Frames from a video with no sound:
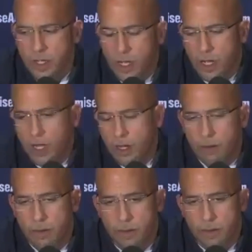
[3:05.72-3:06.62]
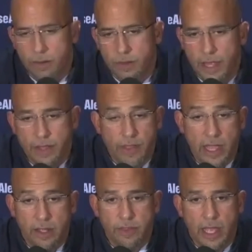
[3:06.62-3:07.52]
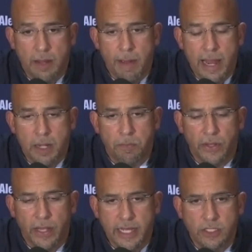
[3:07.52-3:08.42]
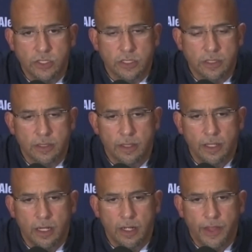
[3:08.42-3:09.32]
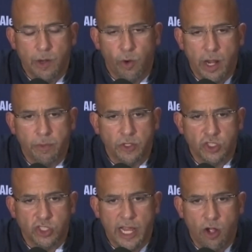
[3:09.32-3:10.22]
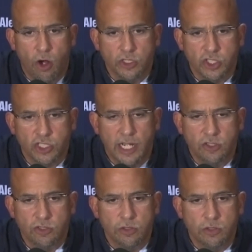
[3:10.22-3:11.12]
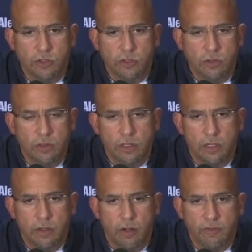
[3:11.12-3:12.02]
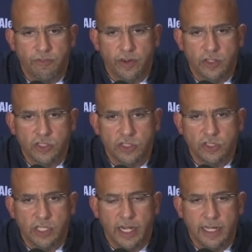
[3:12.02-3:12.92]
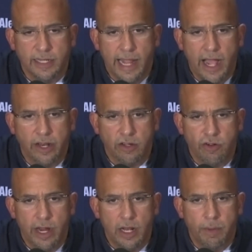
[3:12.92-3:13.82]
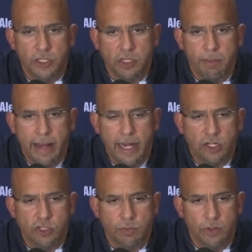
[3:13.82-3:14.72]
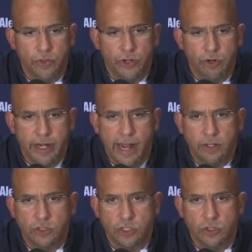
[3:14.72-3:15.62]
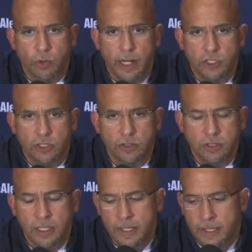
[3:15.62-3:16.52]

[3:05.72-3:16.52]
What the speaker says: Yeah. They made plays. They were able to stay on schedule on first and second down and create a bunch of manageable third down situations.